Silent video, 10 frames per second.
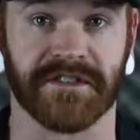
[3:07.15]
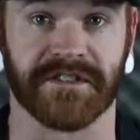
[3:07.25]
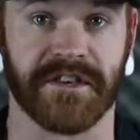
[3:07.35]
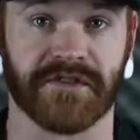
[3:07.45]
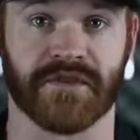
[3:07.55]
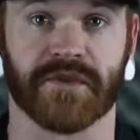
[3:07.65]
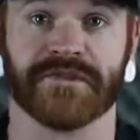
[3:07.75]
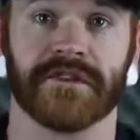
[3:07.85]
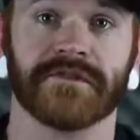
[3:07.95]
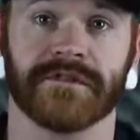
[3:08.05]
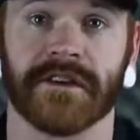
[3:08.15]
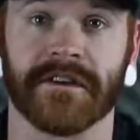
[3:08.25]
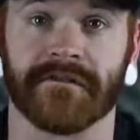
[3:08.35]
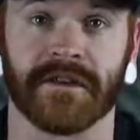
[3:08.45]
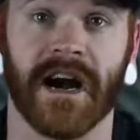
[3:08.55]
is geared towards those
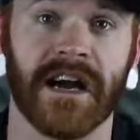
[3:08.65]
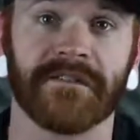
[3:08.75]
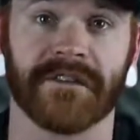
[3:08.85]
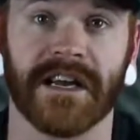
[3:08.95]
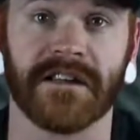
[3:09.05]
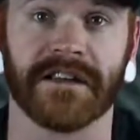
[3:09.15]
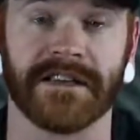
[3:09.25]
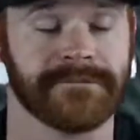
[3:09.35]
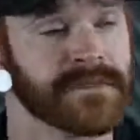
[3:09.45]
looking for high fidelity